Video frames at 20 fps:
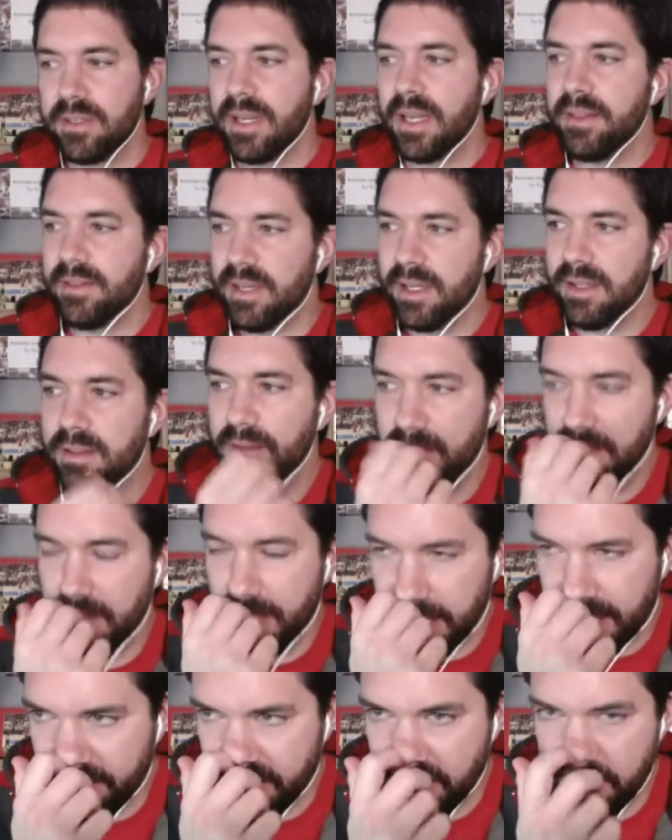and then
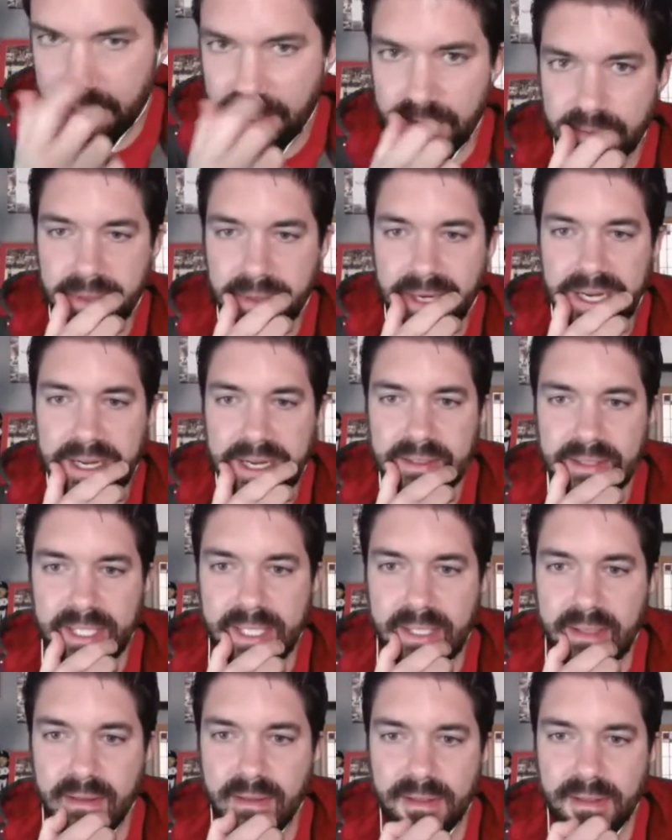they give it to you by
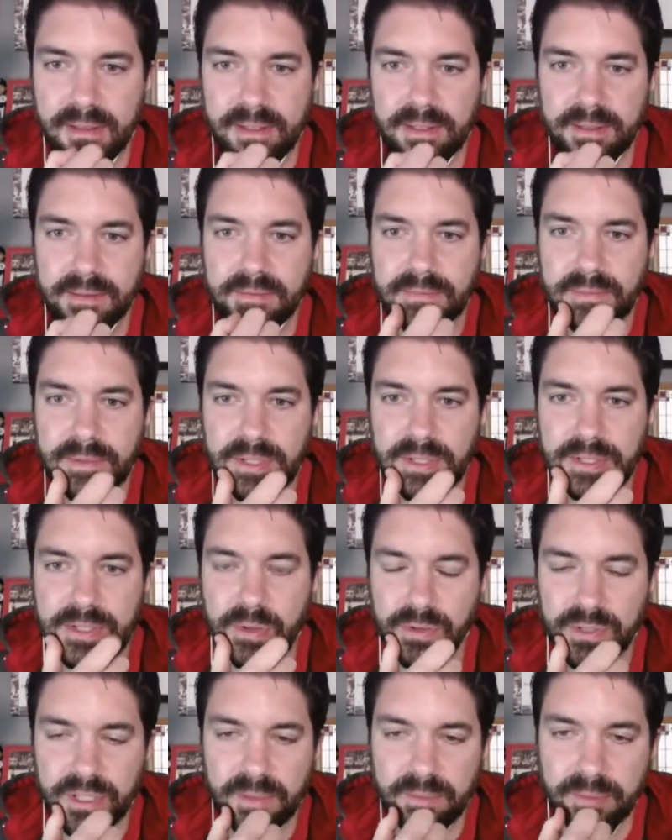like the
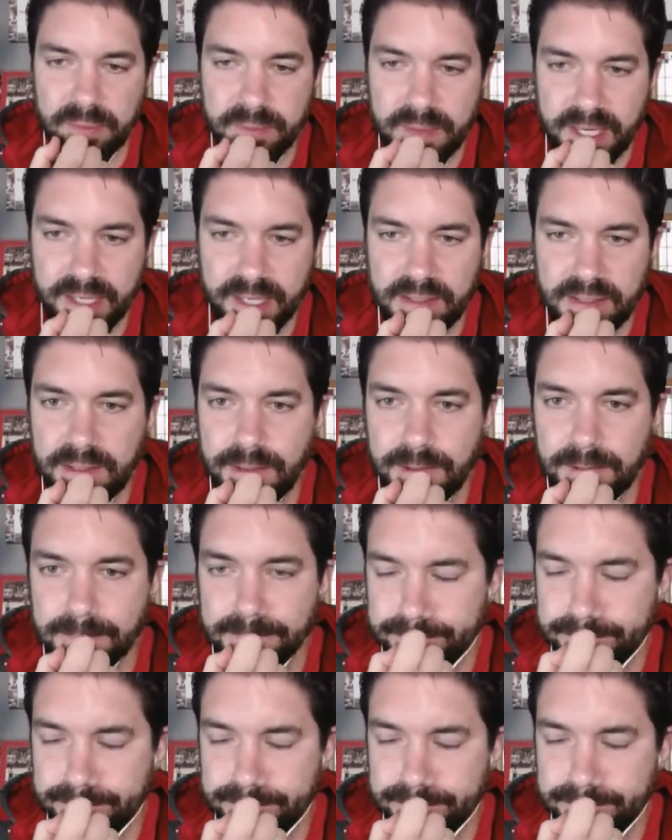total number of minutes too.